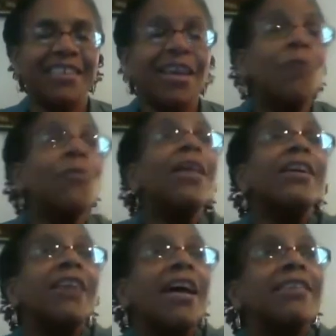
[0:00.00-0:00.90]
Well,
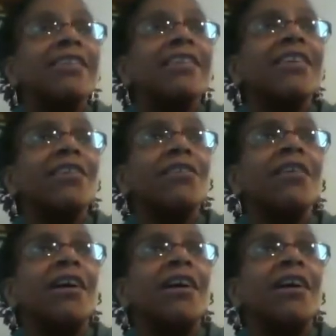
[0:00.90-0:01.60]
I did hear